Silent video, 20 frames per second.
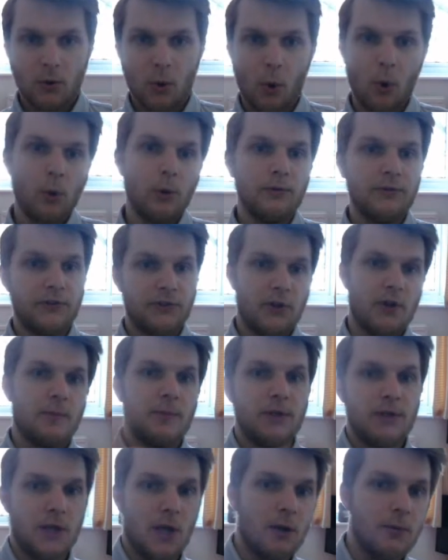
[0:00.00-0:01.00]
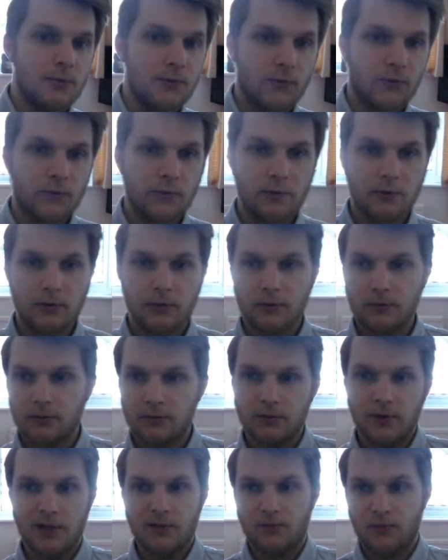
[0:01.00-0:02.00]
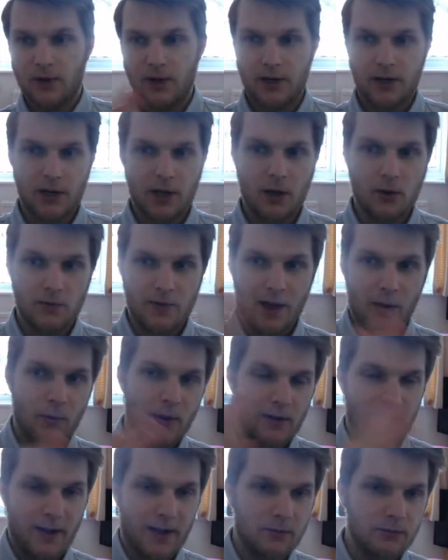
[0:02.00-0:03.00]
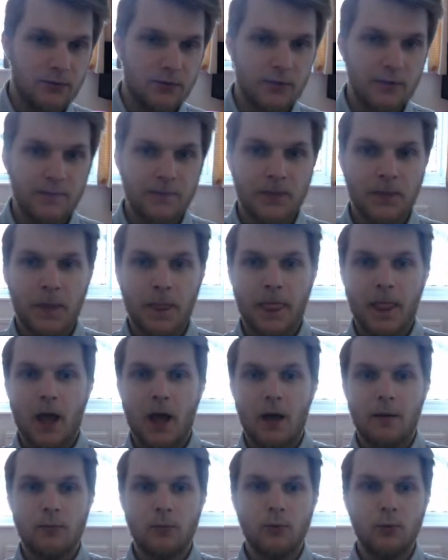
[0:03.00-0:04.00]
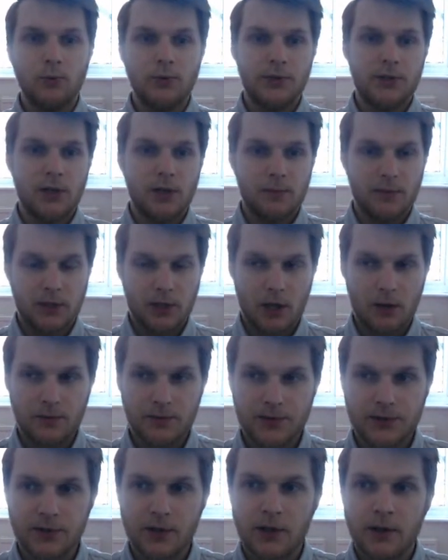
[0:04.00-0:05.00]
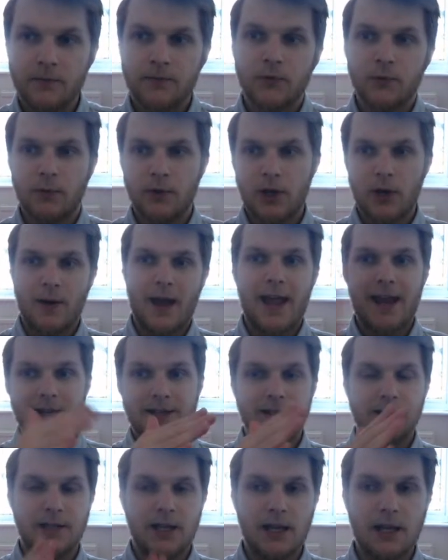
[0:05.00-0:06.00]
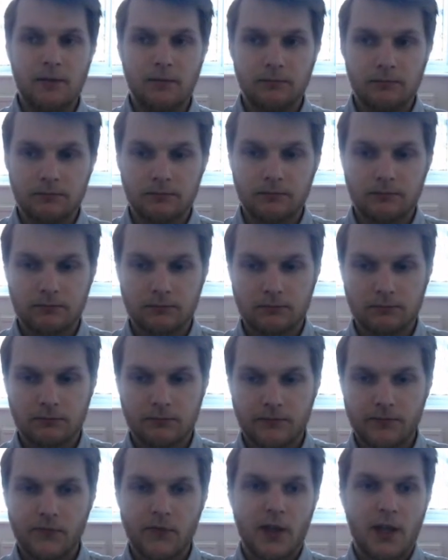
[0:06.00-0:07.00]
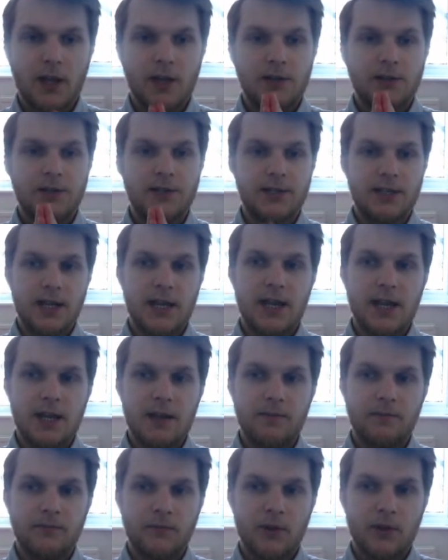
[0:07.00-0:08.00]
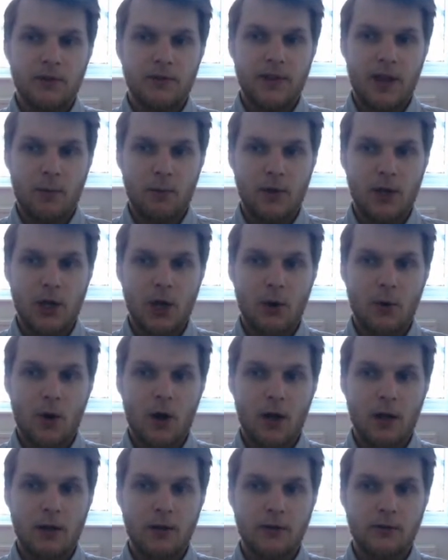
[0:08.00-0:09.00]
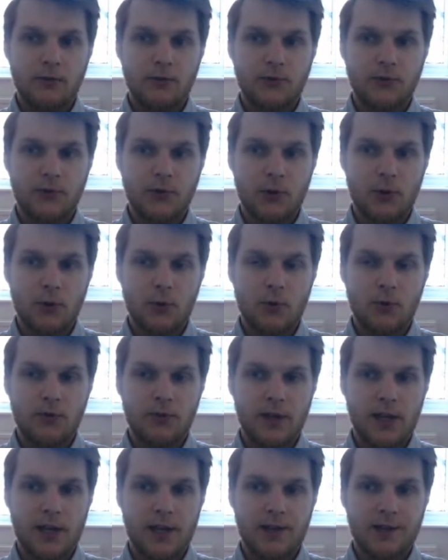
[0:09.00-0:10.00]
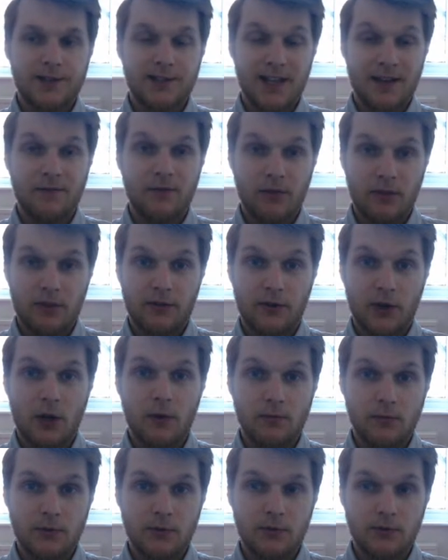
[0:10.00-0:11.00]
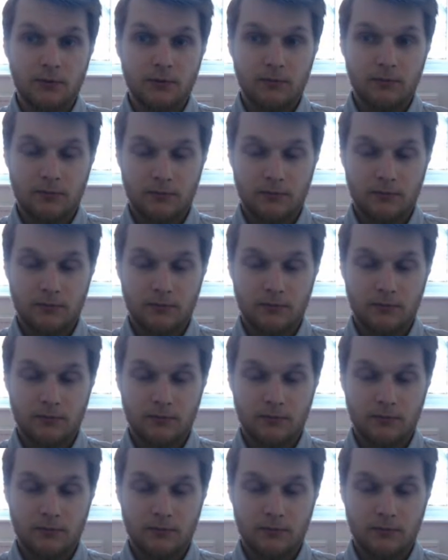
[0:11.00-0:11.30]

all determined goats, if we're going to go that way around, all determined goats, we go A to D. D, then we go to the 7th note.